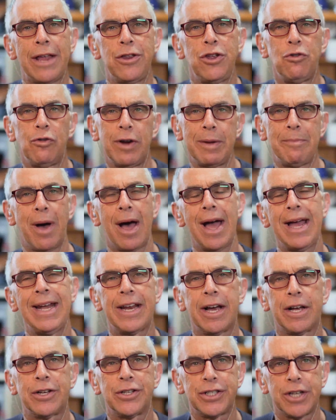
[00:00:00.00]
you remind
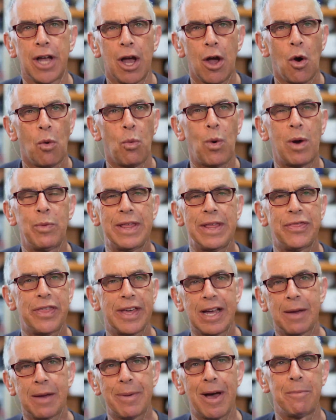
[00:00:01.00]
us, when we think
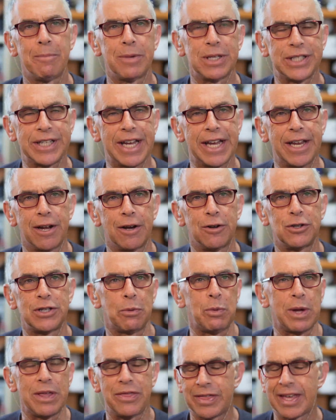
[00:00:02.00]
about mosquitoes and
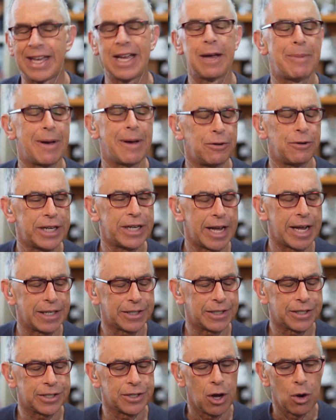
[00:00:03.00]
we think about
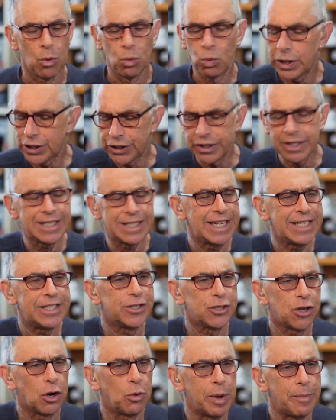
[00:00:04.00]
ticks, which diseases
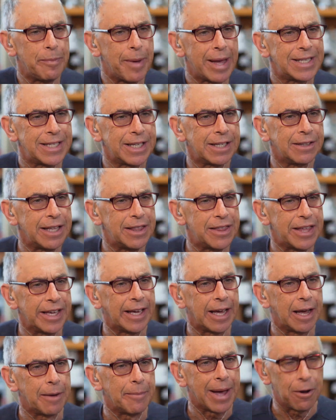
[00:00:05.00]
are we basically thinking
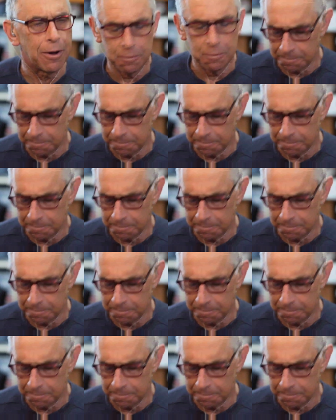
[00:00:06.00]
about?